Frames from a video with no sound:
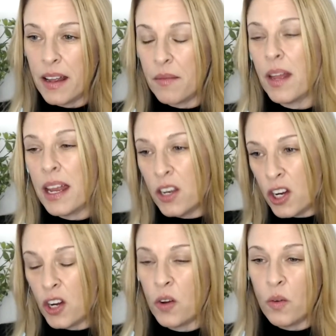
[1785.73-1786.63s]
and
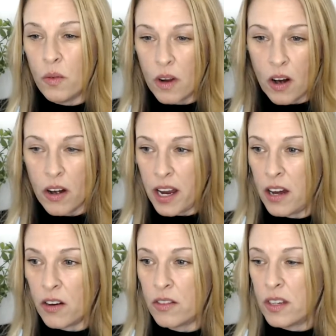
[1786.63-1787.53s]
you are
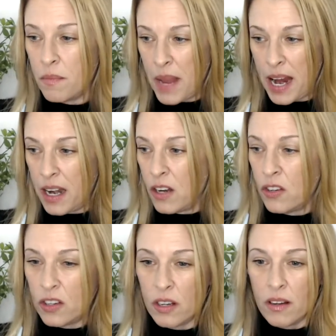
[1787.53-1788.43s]
here to
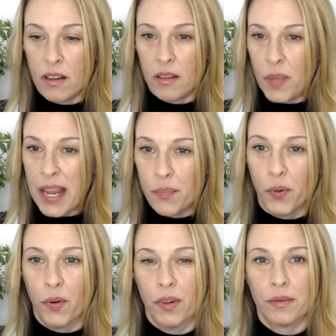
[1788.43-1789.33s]
manage
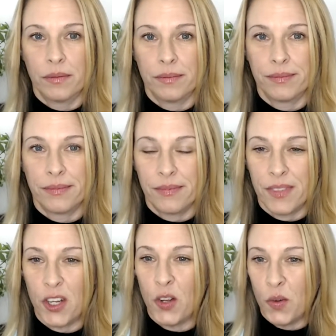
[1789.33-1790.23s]
people.
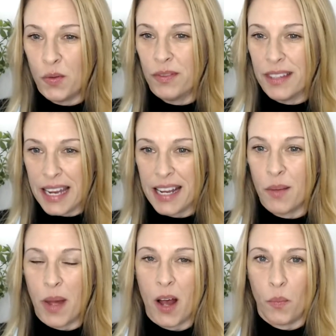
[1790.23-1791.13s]
You think
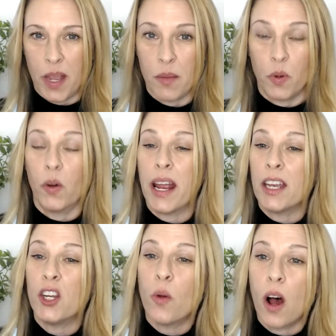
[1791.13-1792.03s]
about people, and
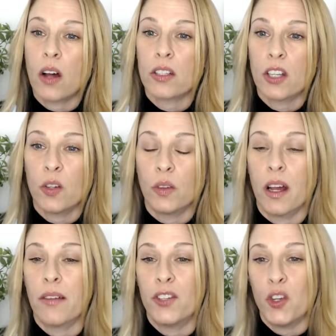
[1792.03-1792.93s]
you also
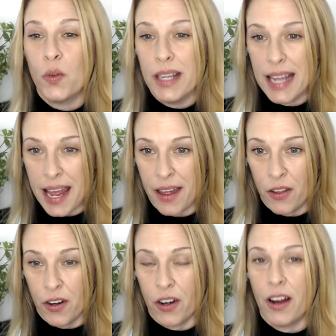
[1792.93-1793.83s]
love to
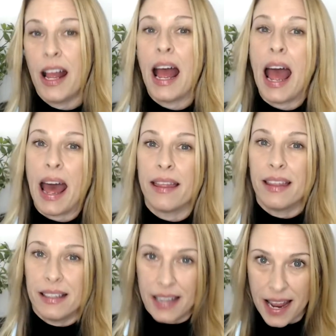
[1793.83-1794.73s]
gather at
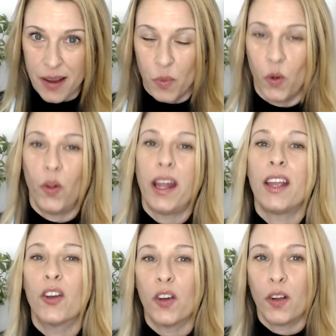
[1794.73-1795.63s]
the table and
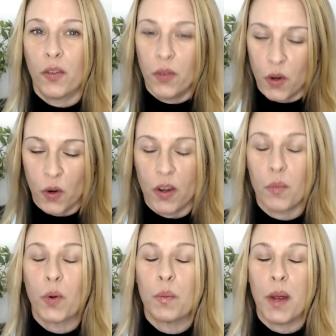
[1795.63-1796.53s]
cook food and
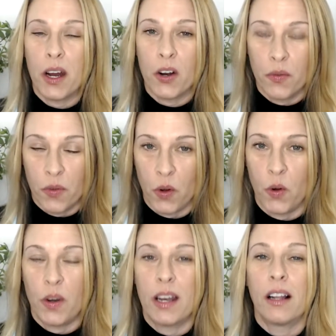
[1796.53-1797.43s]
prepare
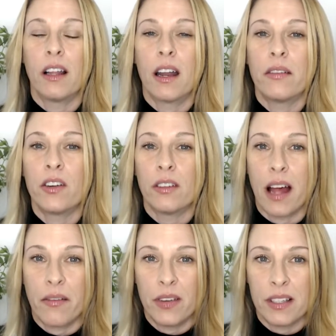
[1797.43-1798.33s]
food. And a lot of your
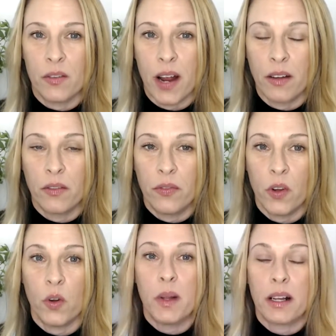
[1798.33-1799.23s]
life is around
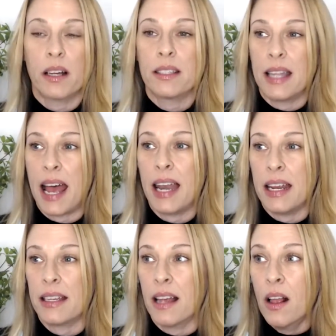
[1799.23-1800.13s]
food because that
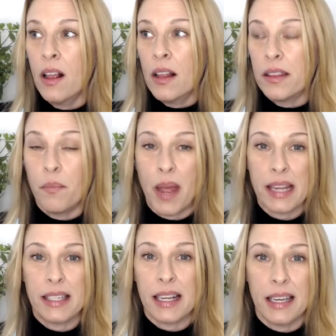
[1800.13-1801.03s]
is the
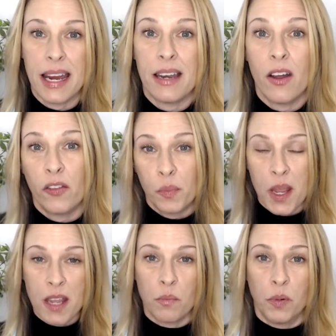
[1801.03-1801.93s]
basic need of
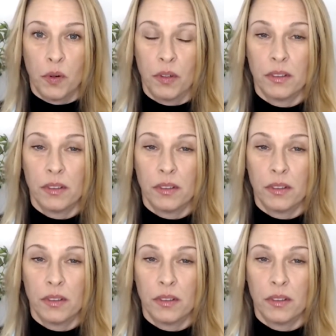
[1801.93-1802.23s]
people.